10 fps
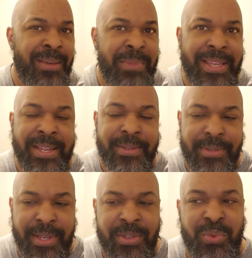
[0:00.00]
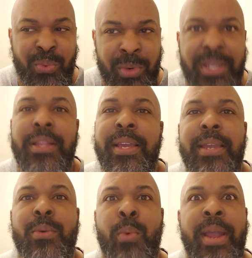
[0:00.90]
I mean, it's
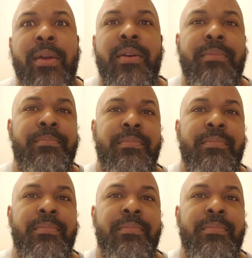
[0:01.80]
really where